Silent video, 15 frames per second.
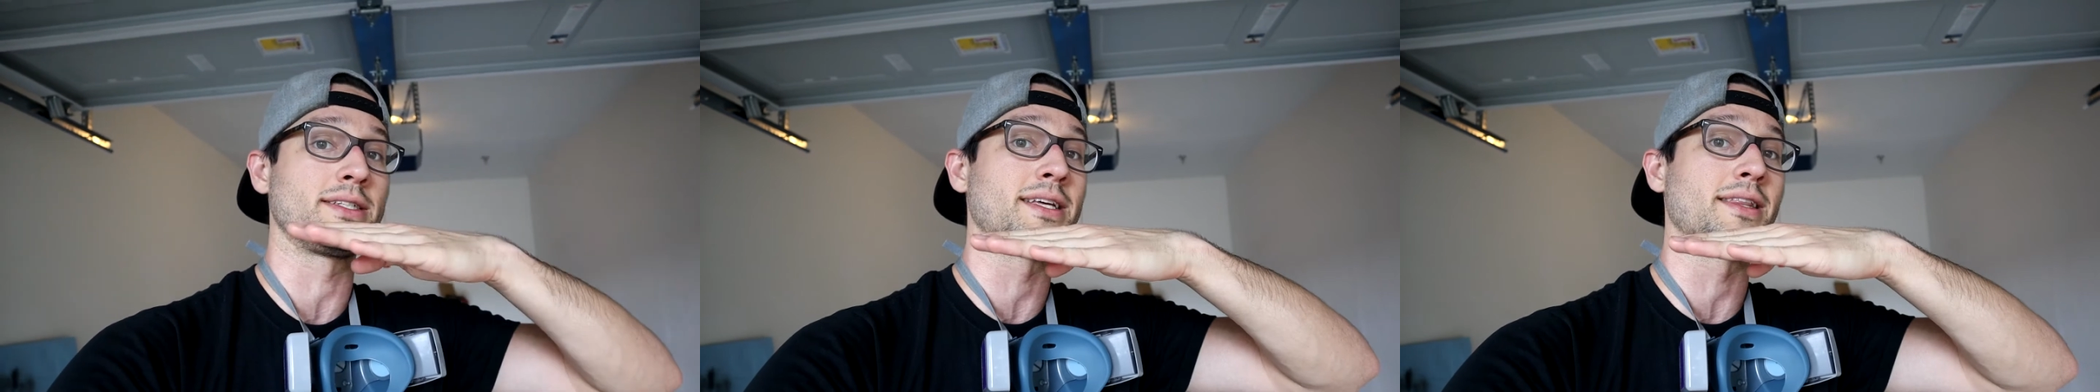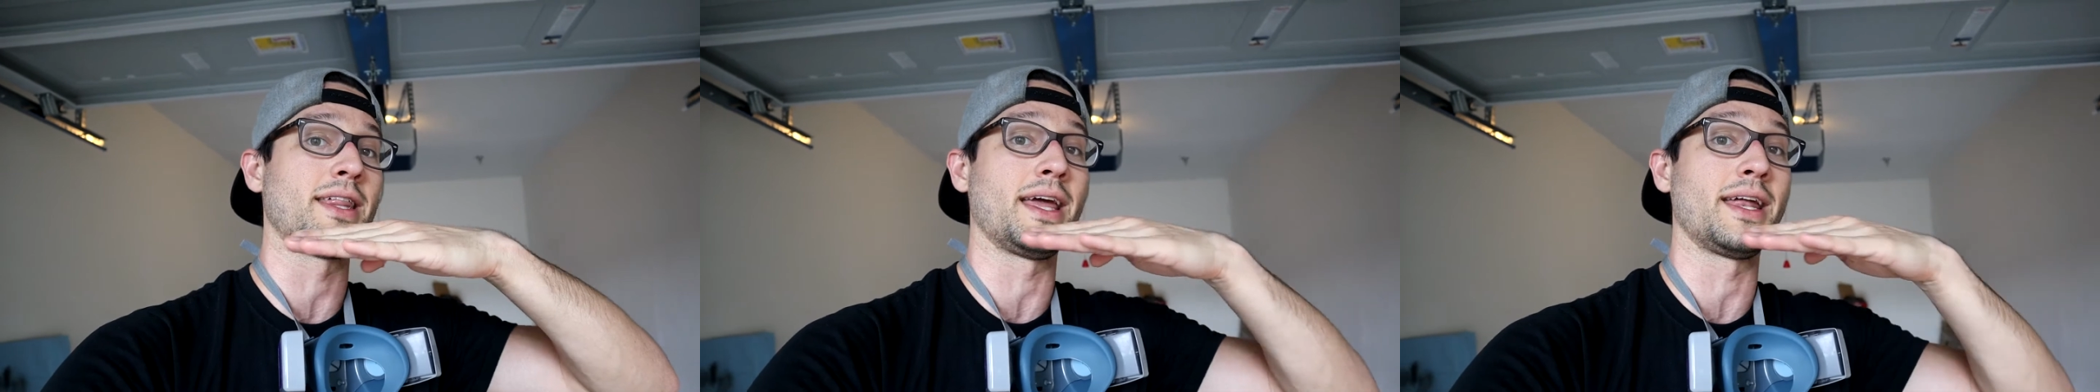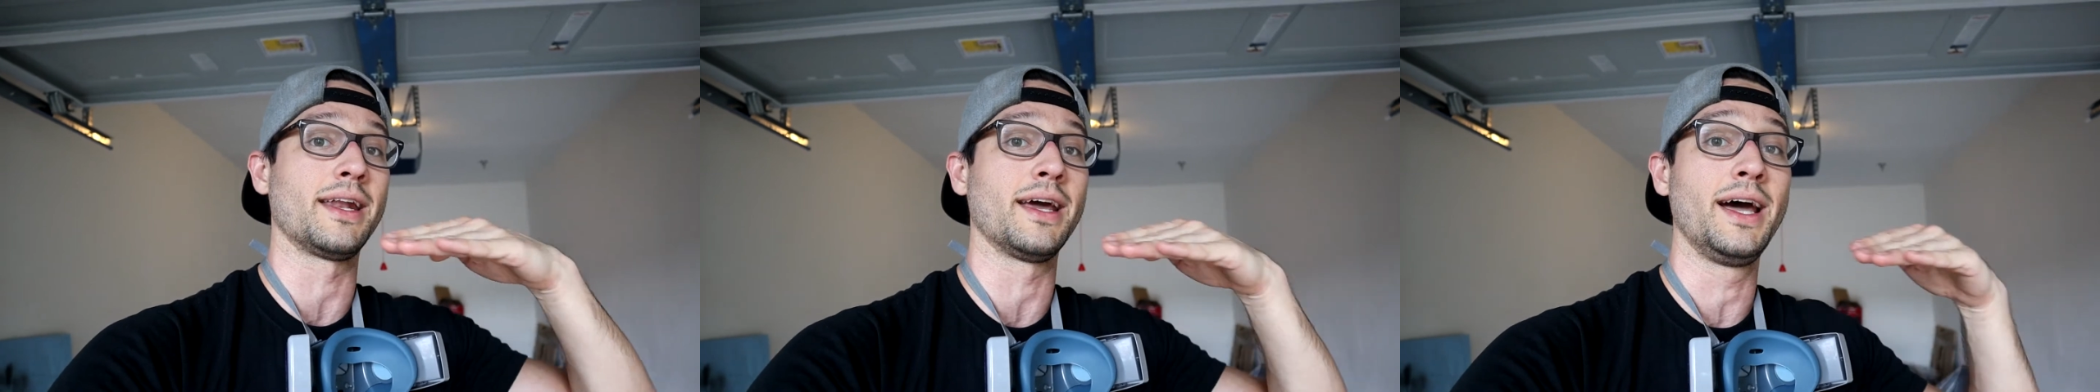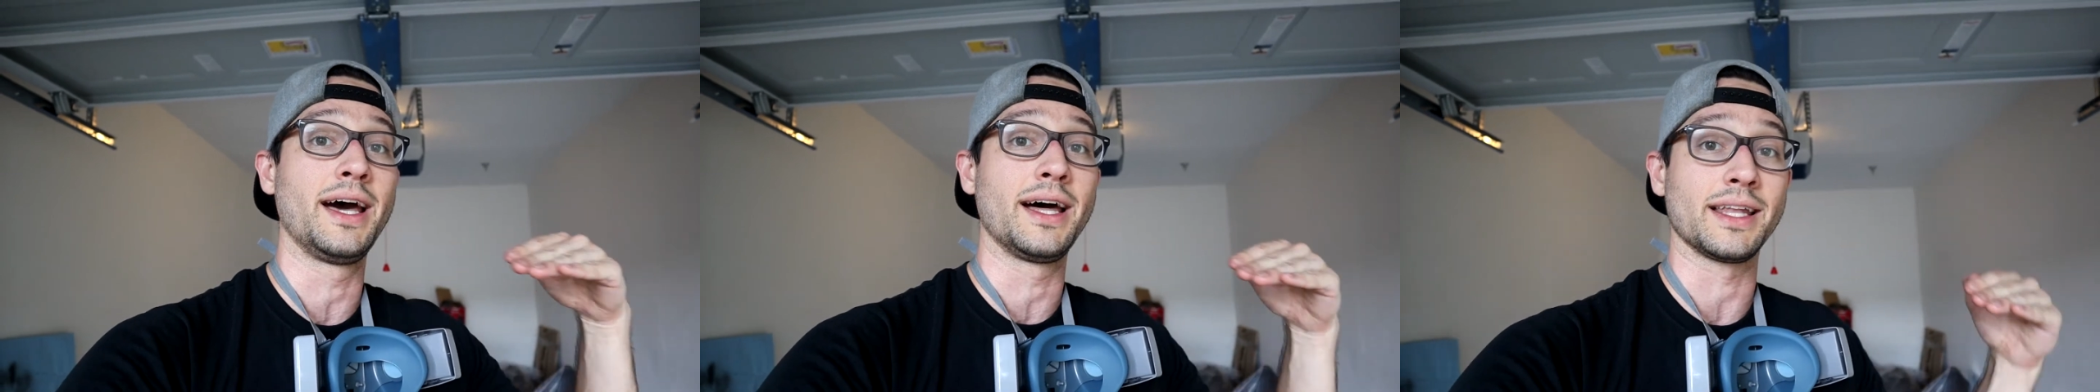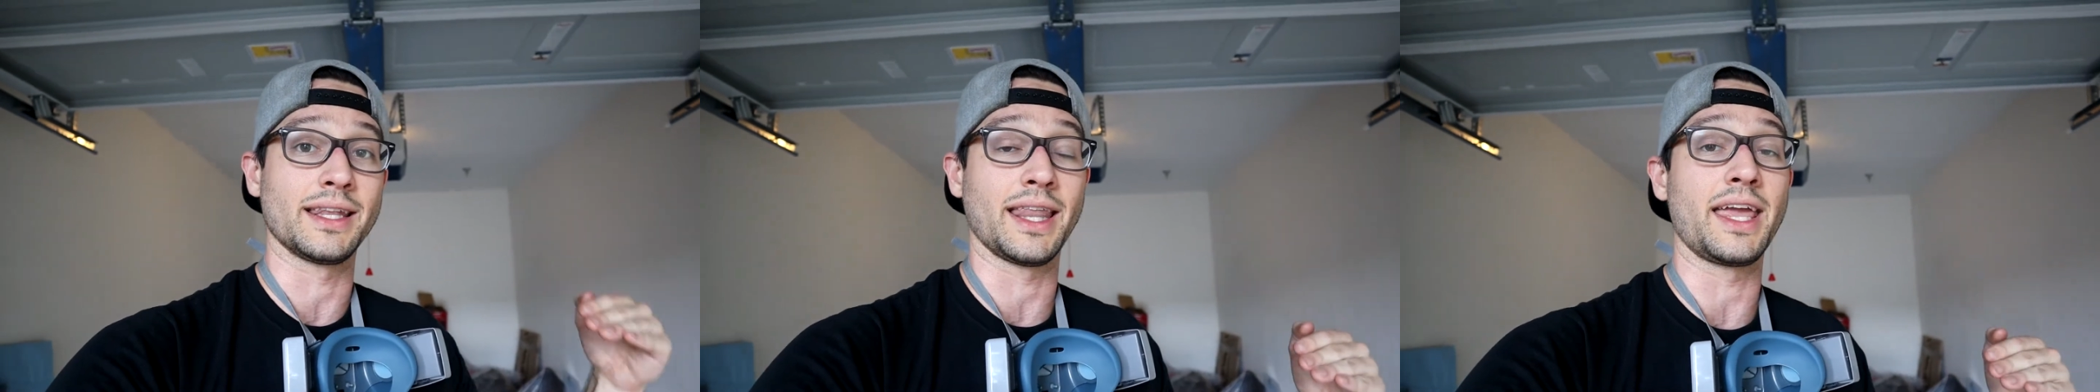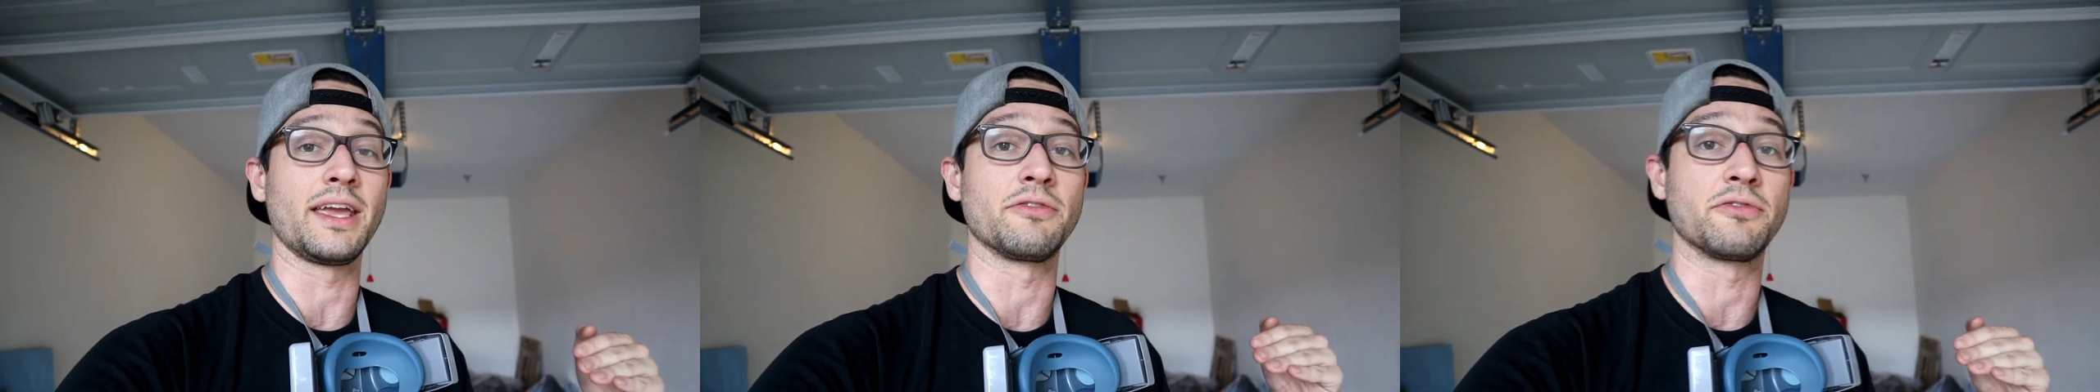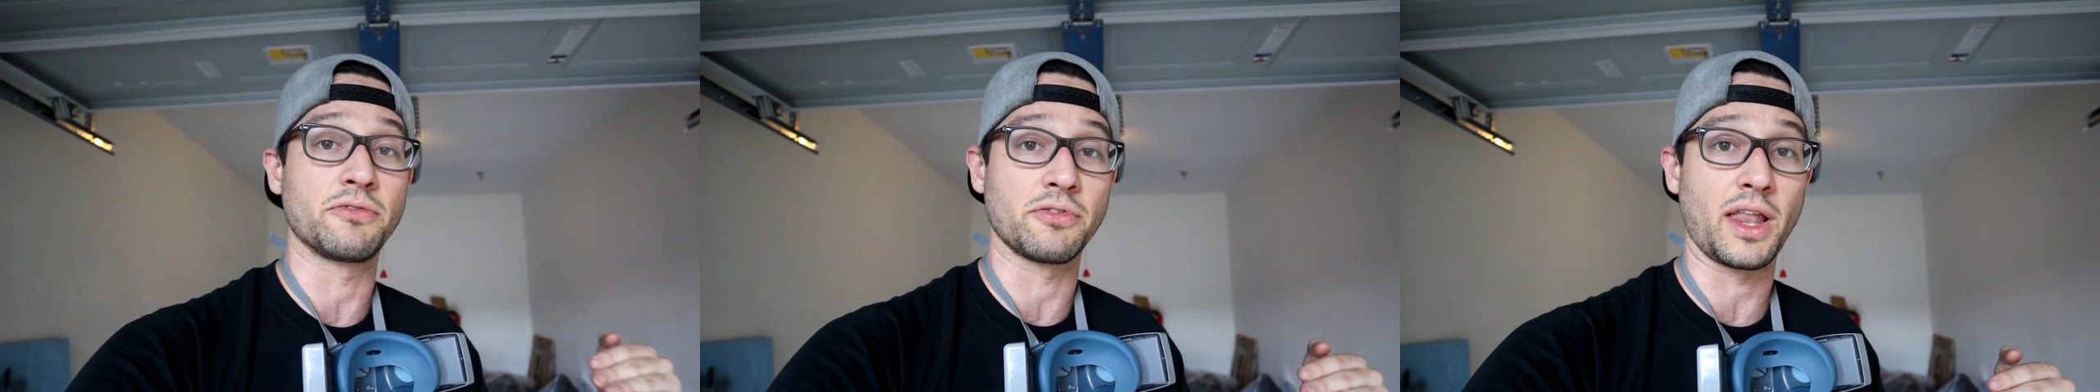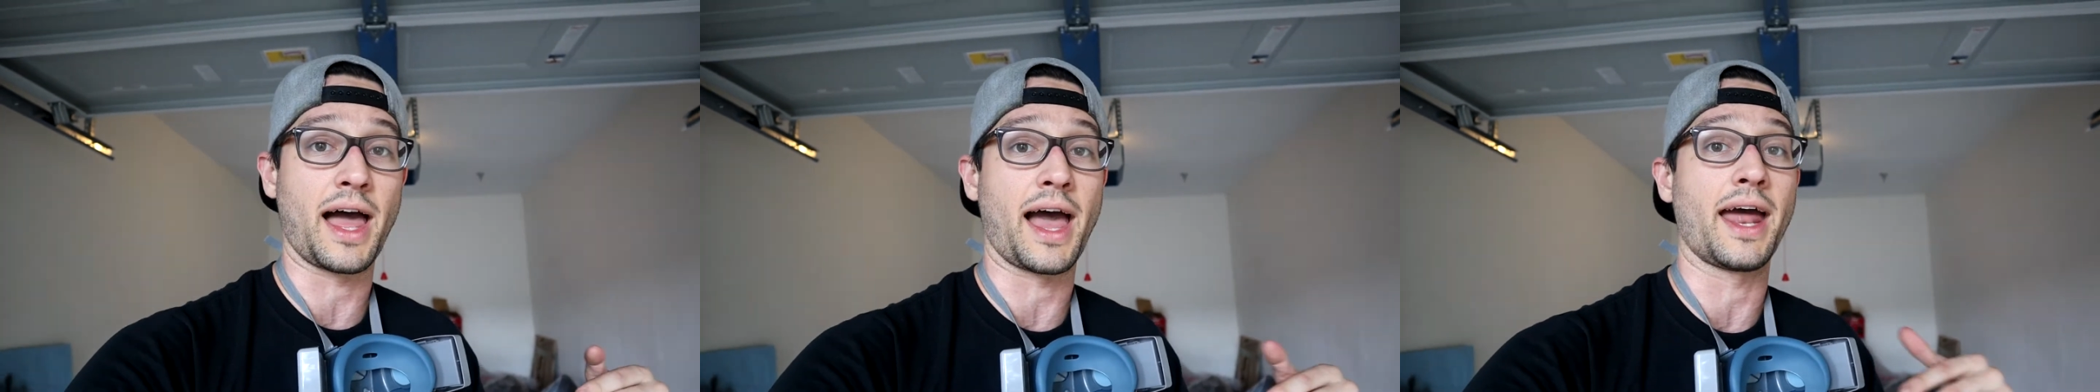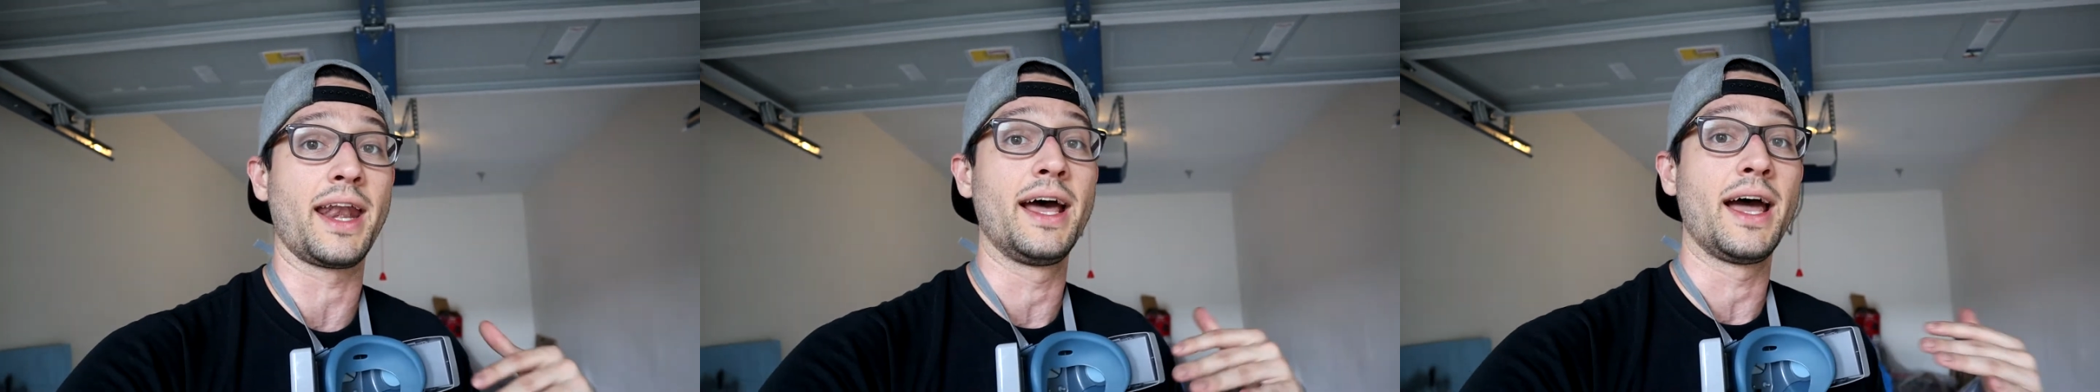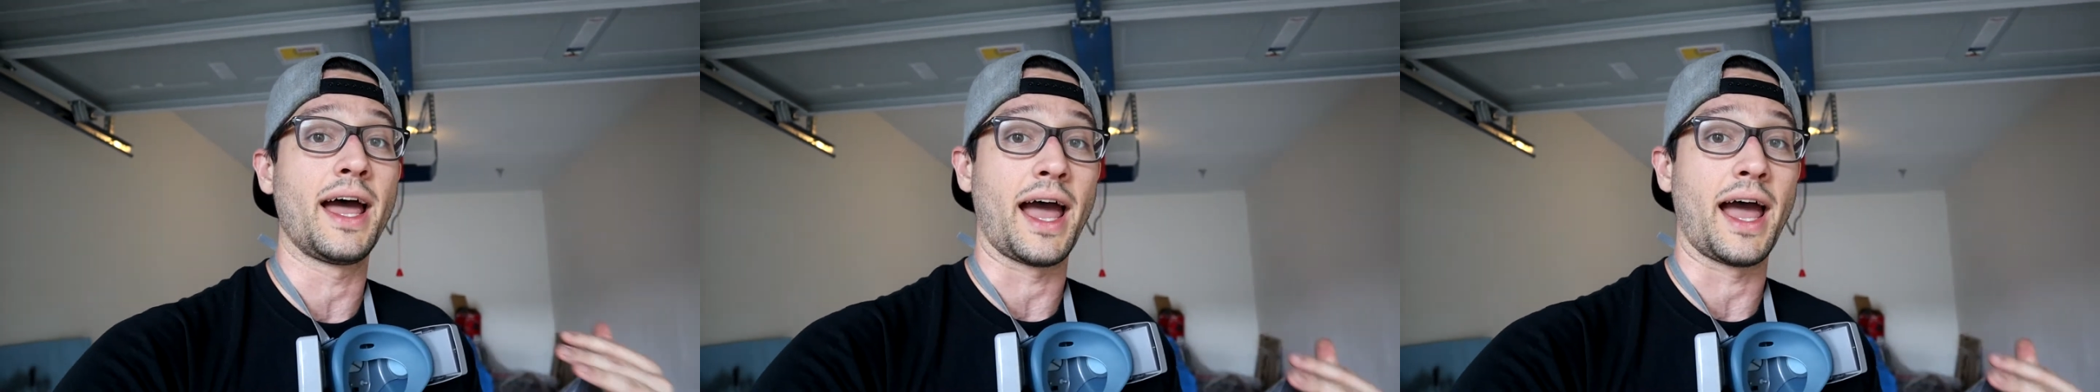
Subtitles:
to then lay flat